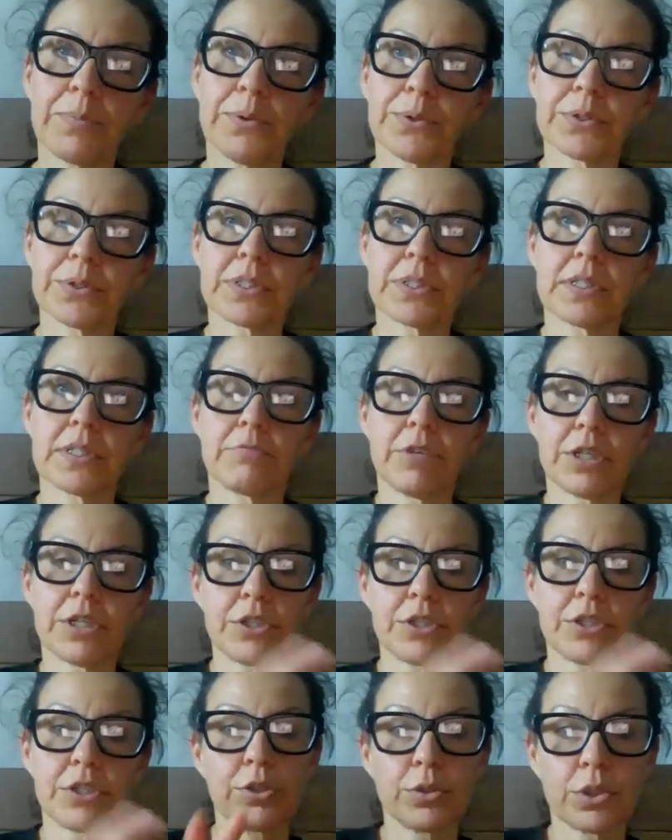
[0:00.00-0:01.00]
where they
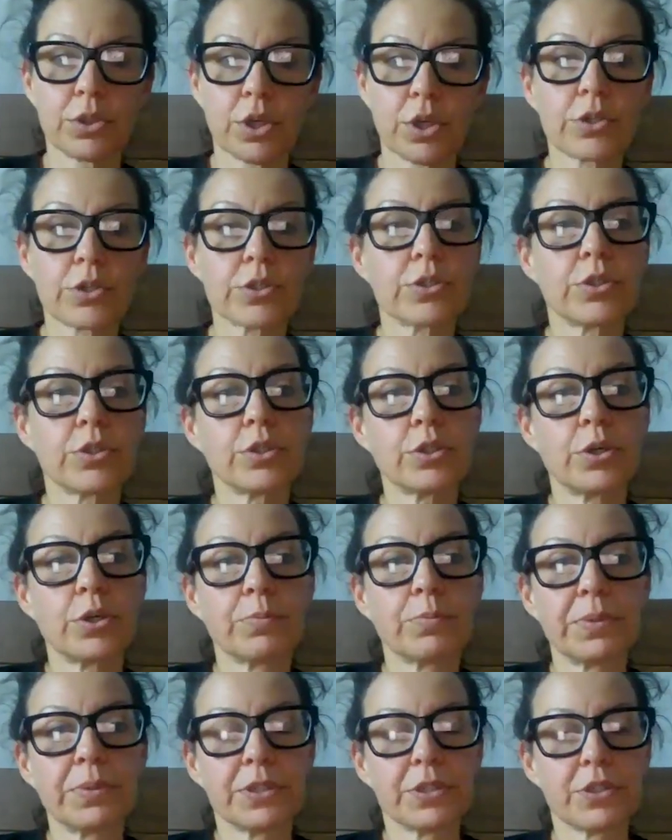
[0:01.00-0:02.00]
brought rescue dogs
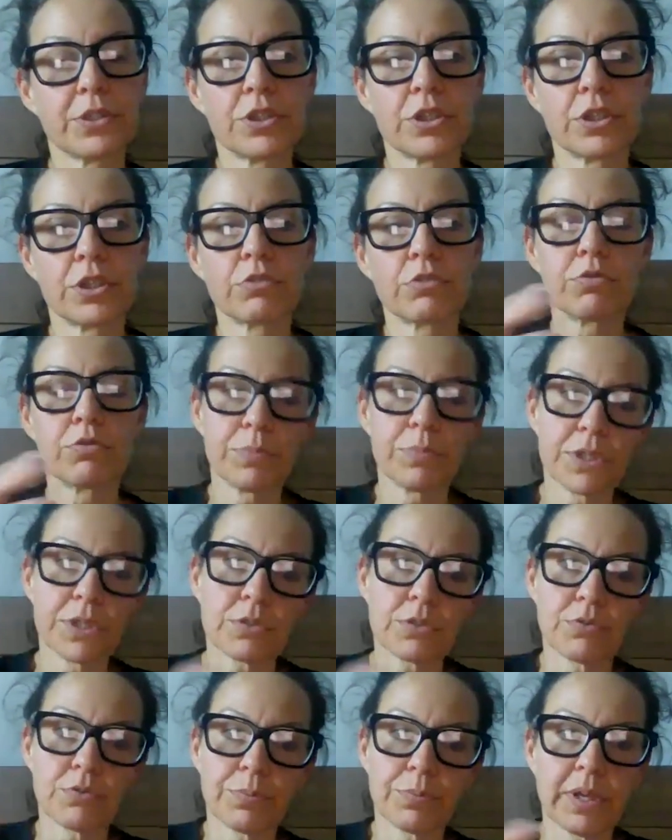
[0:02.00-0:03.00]
to the competition,
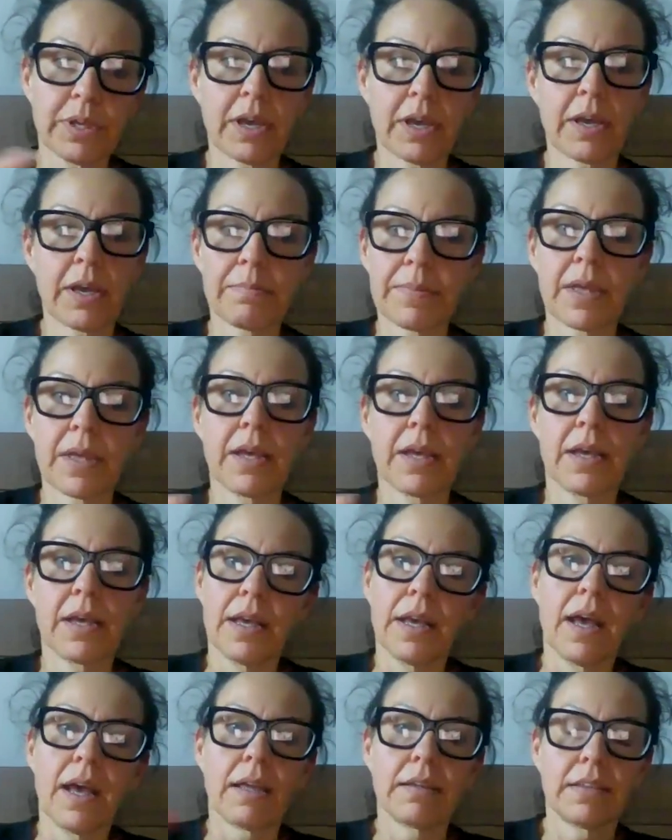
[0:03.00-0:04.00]
groomers groomed
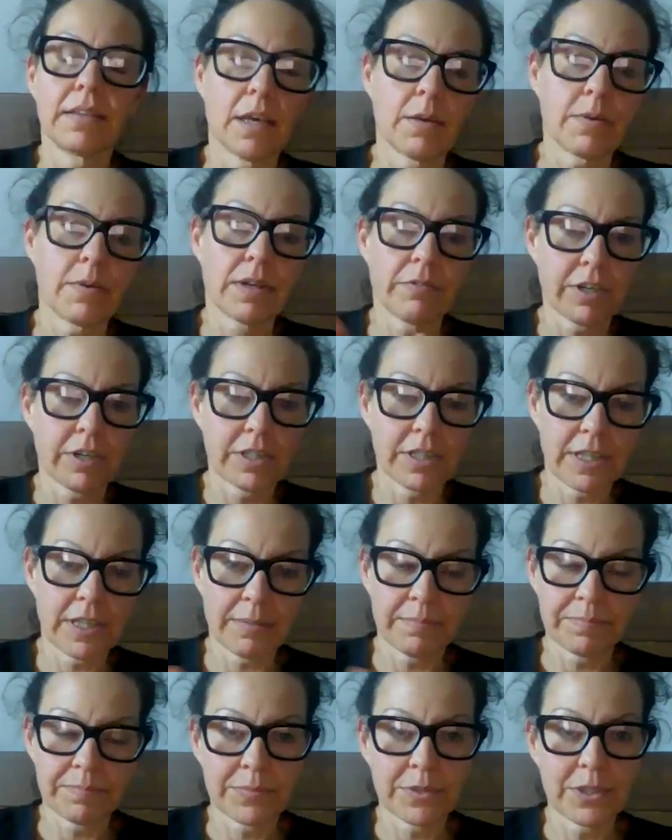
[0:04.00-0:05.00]
them, and they were
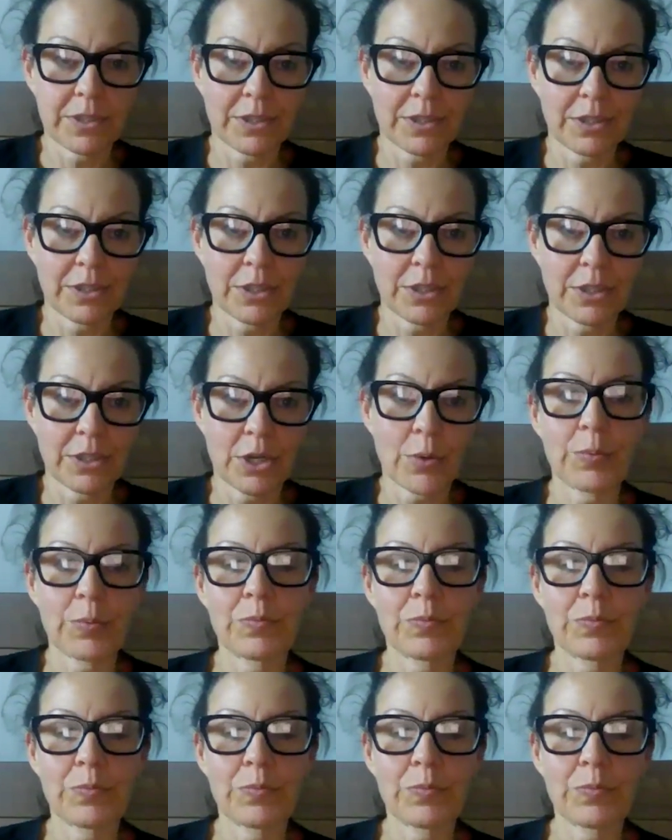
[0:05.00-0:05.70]
ready, you